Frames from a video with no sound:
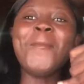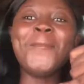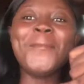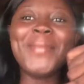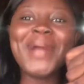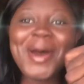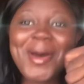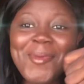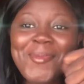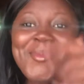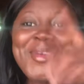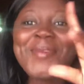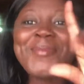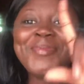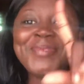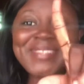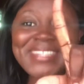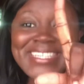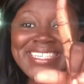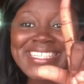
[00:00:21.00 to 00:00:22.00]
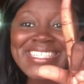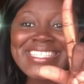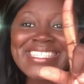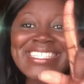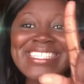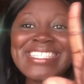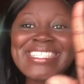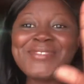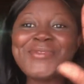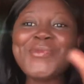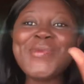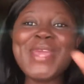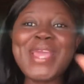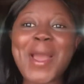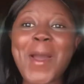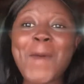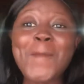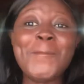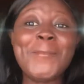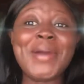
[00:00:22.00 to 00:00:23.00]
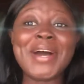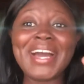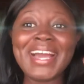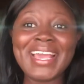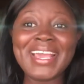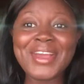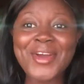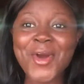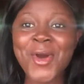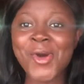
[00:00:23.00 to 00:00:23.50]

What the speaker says: "Mommy, please, we are buying